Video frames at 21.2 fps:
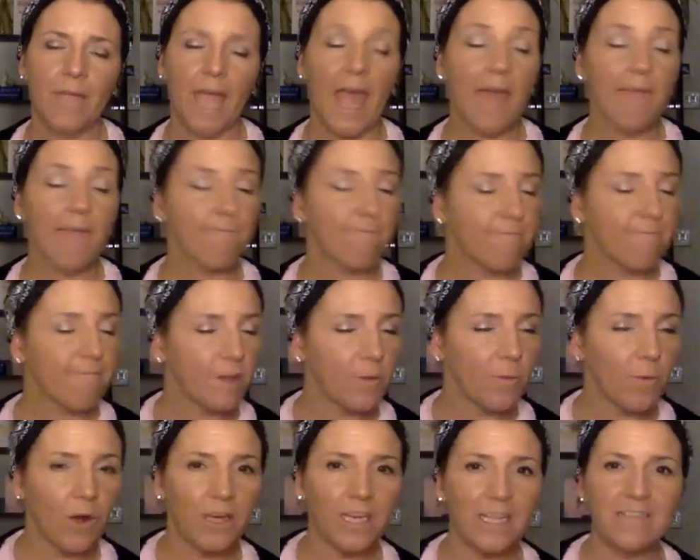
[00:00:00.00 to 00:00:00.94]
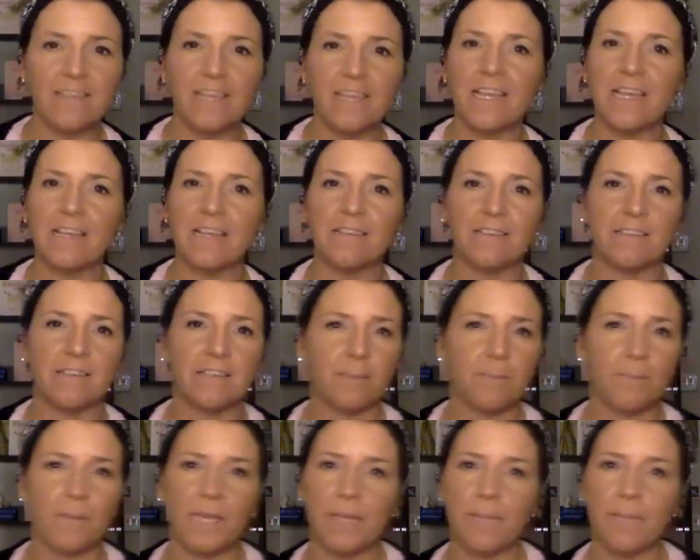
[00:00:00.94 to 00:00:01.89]
Everyone is easy
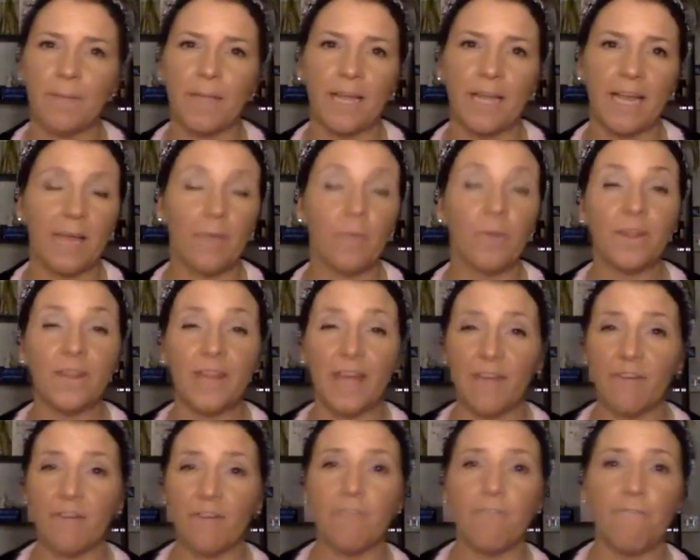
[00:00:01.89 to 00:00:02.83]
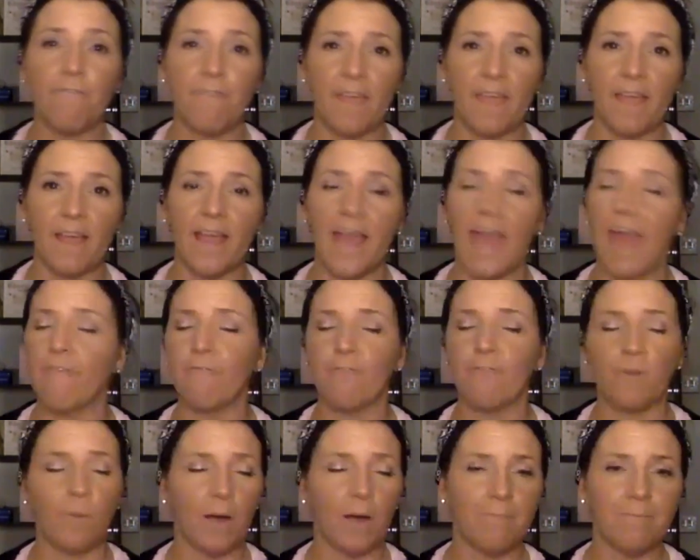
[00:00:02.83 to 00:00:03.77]
to manipulate when they're in fear.
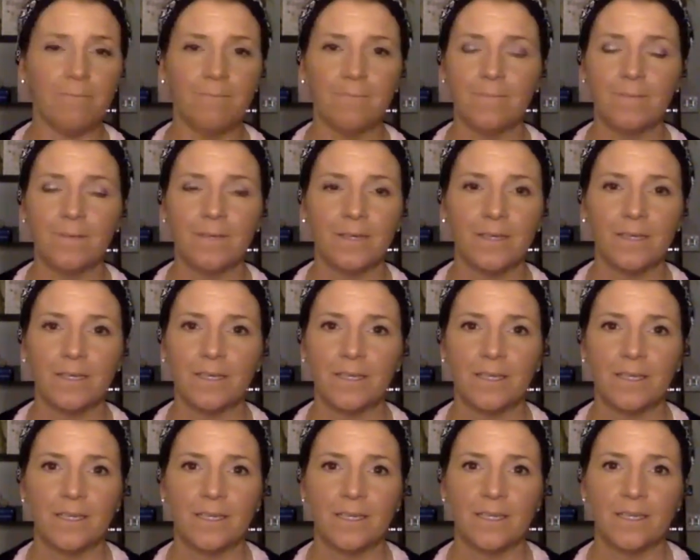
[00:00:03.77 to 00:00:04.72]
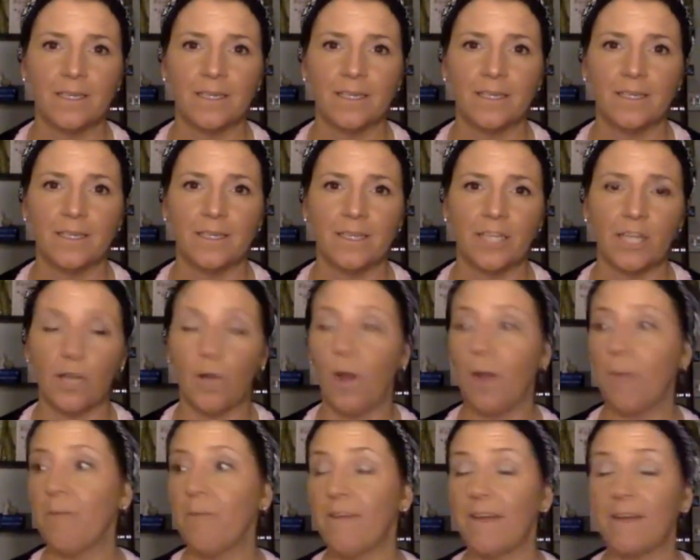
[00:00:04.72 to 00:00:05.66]
Everyone. You know,
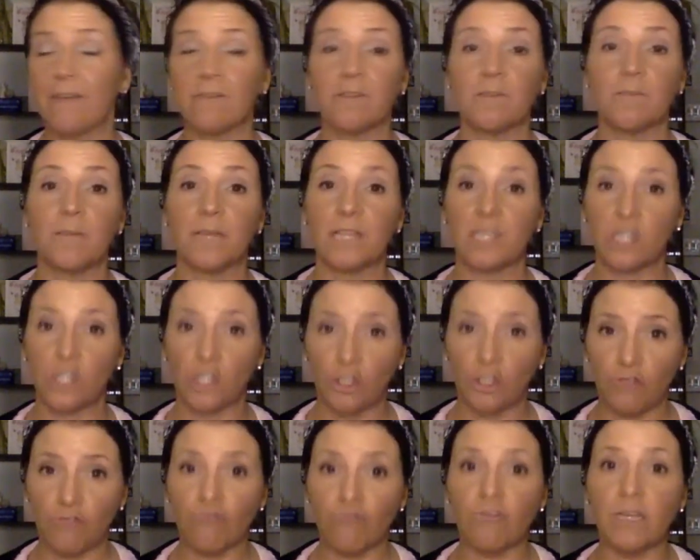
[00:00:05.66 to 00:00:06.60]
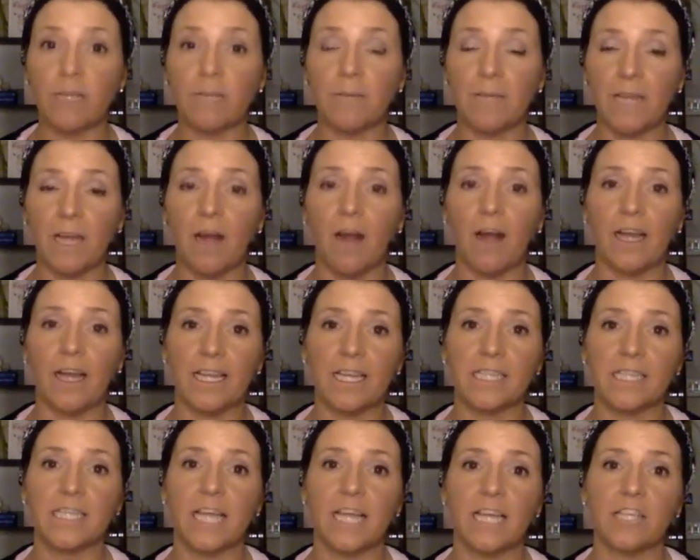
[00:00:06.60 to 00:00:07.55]
I'm around some extremely highly
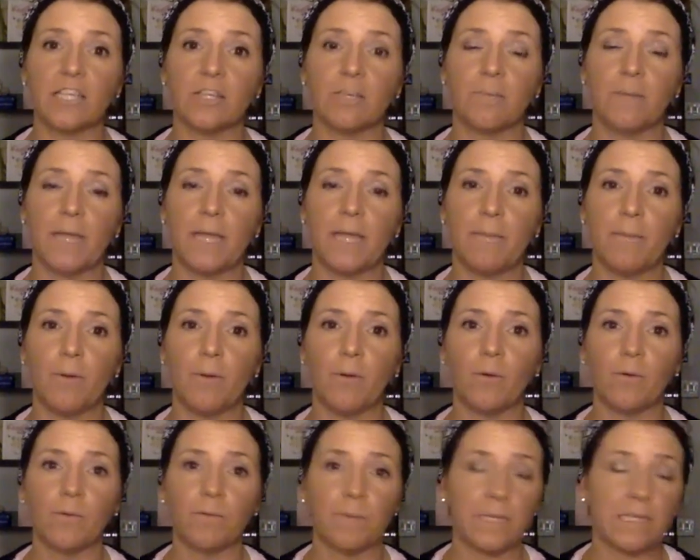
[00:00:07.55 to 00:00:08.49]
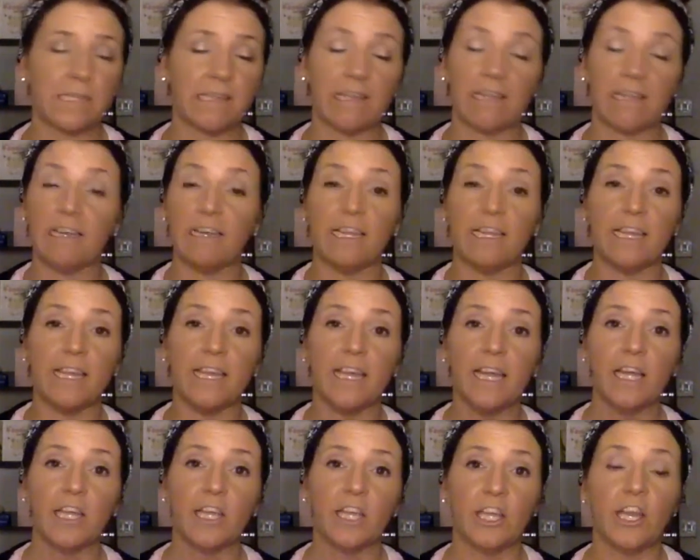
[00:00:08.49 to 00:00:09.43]
intelligent people, particularly,
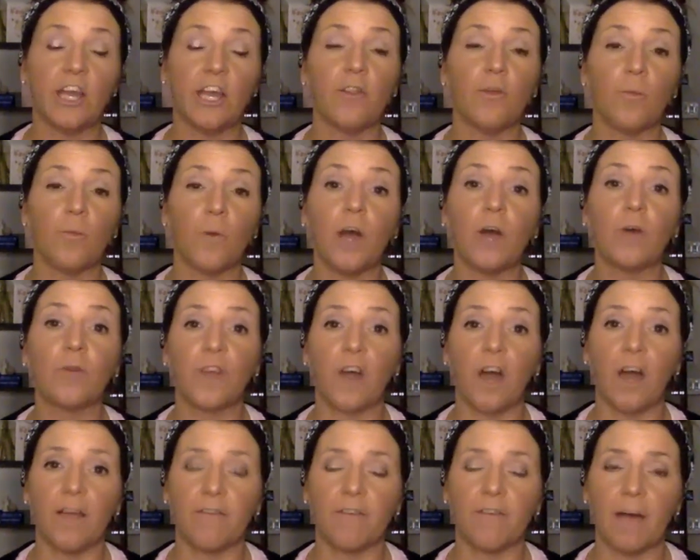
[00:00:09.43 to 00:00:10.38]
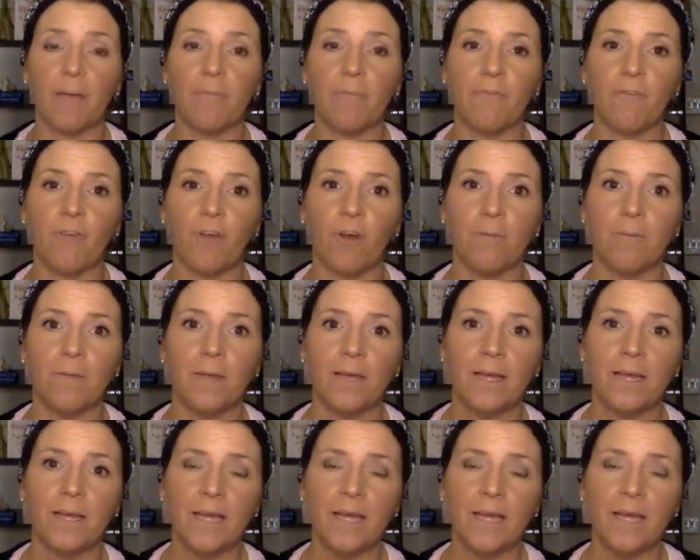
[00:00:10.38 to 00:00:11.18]
you know, the world that I've come from.